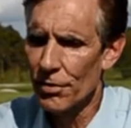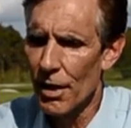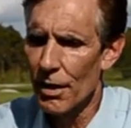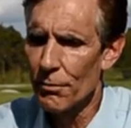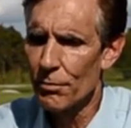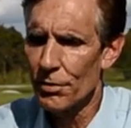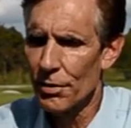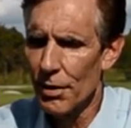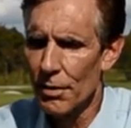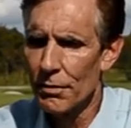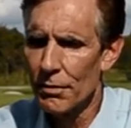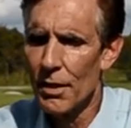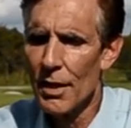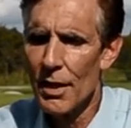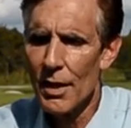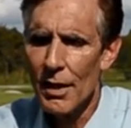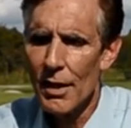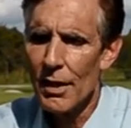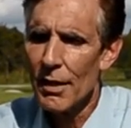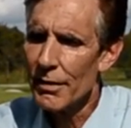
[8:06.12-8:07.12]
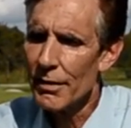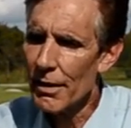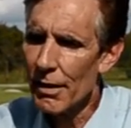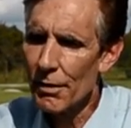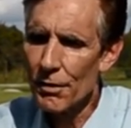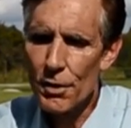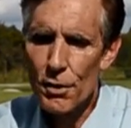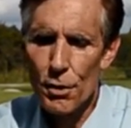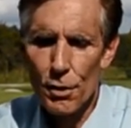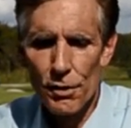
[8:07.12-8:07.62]
up. So, you
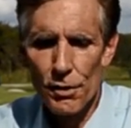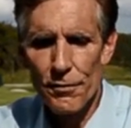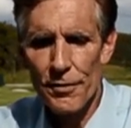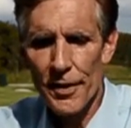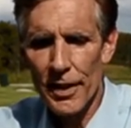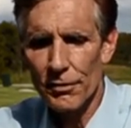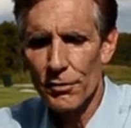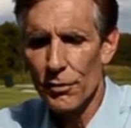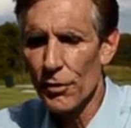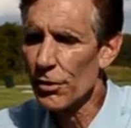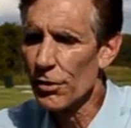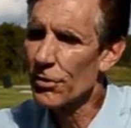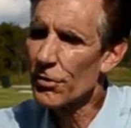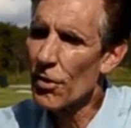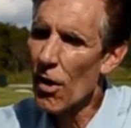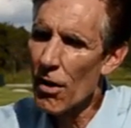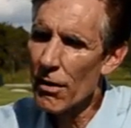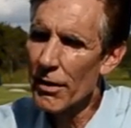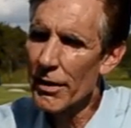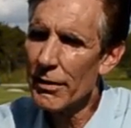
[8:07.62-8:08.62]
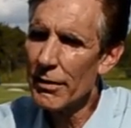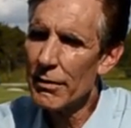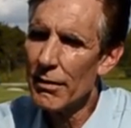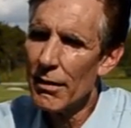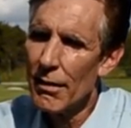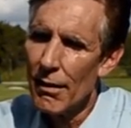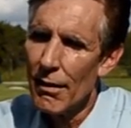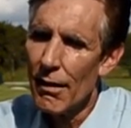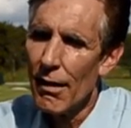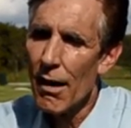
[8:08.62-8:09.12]
know, the Cooter Festival started
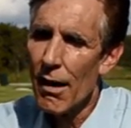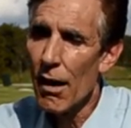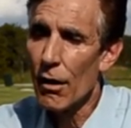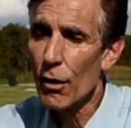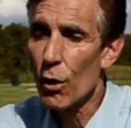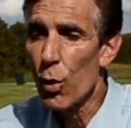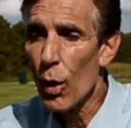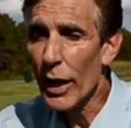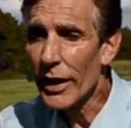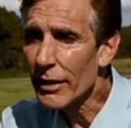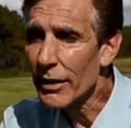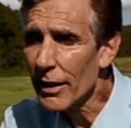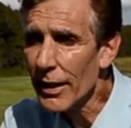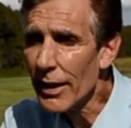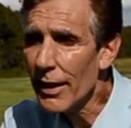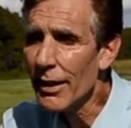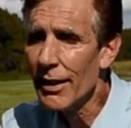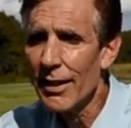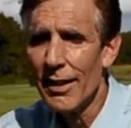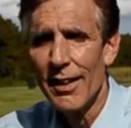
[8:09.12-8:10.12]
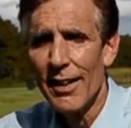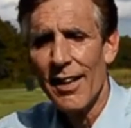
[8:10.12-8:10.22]
uh, quickly.